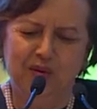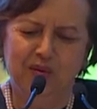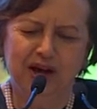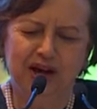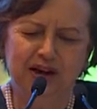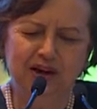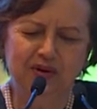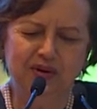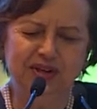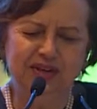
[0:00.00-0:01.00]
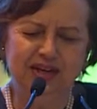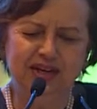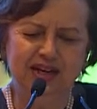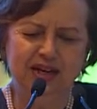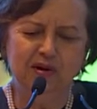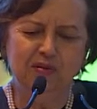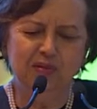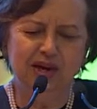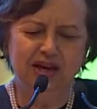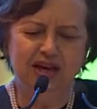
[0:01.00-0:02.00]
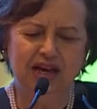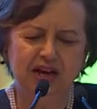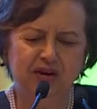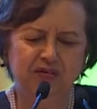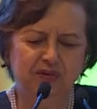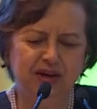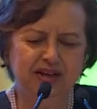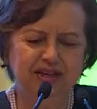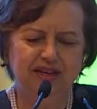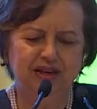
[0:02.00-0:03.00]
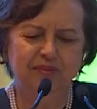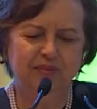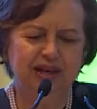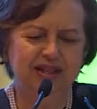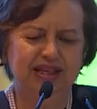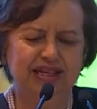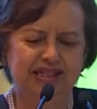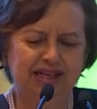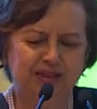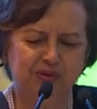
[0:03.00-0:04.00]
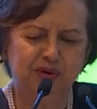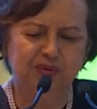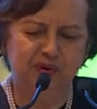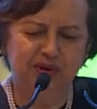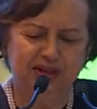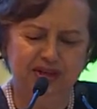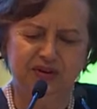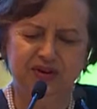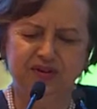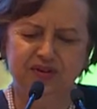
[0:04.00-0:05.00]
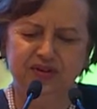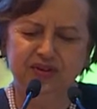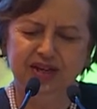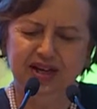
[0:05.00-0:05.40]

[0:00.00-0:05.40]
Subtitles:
we are increasingly being confronted by these extreme conditions,